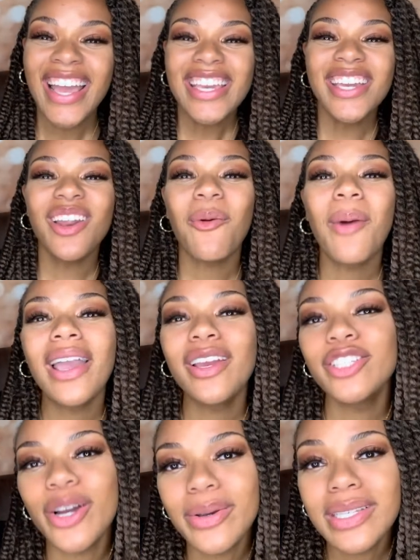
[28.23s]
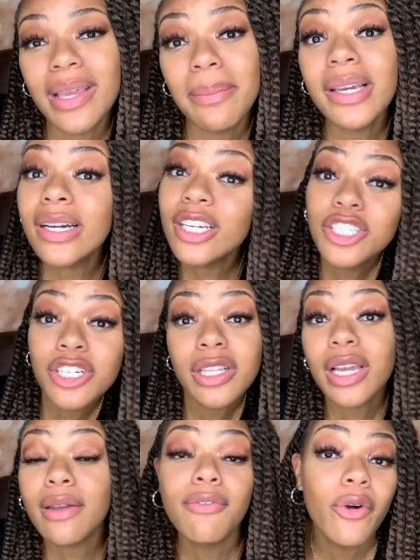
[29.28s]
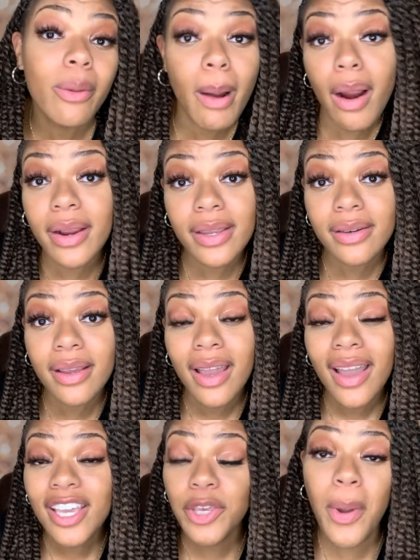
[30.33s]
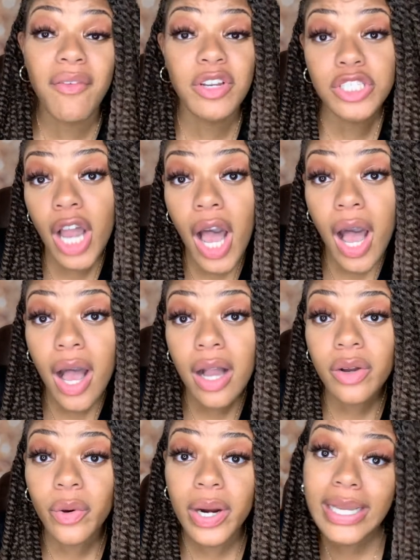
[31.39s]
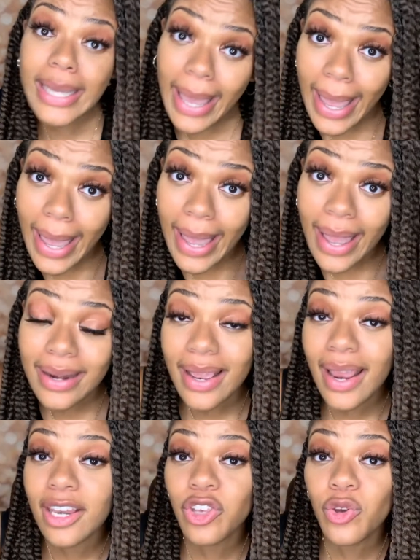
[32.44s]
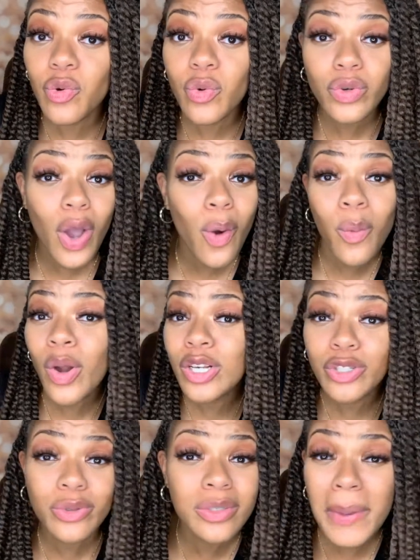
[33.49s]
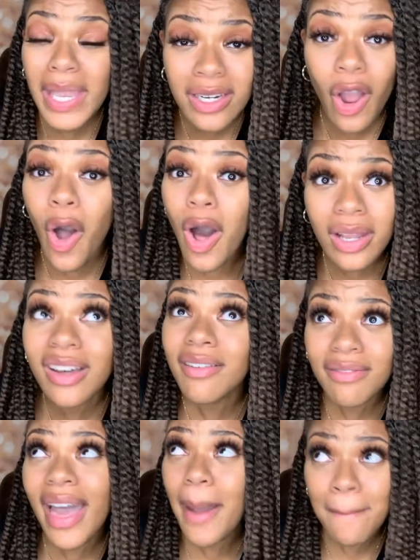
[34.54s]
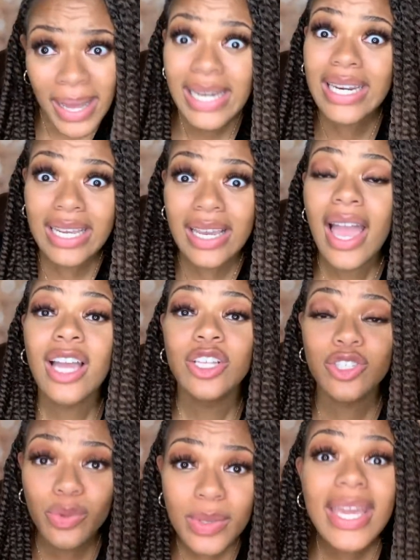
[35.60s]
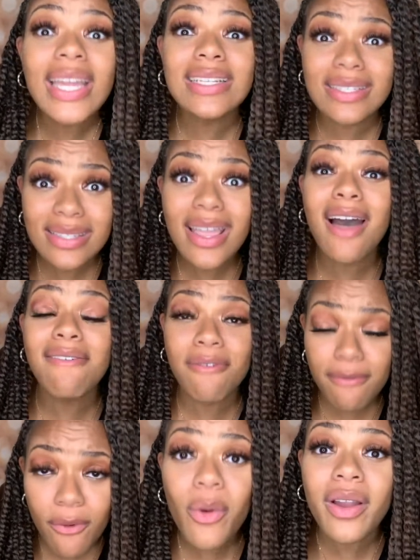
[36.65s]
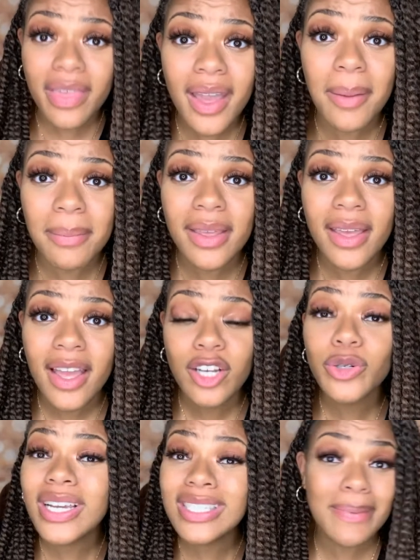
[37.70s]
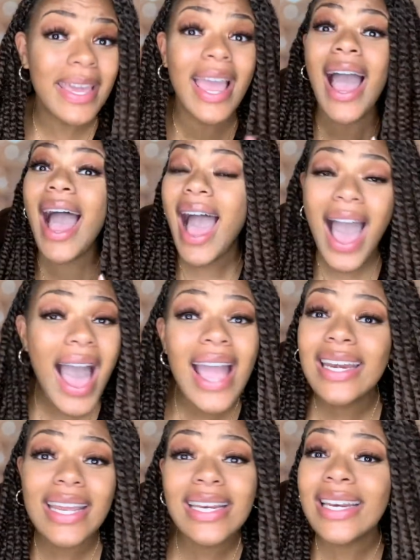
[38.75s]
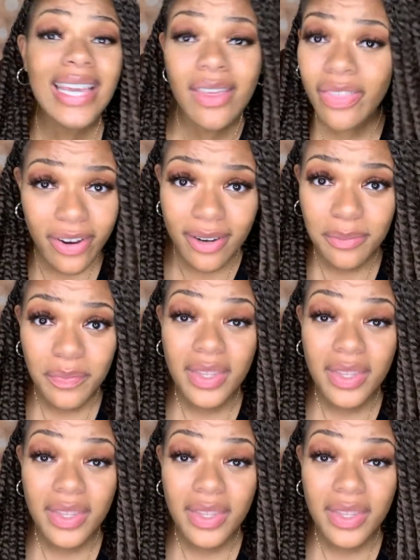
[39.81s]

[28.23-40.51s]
You know why you chose it? Because you're looking for a bargain. You have a dog or a cat and you don't want to spend all of that money to get stuff for them. Trust me, I didn't either.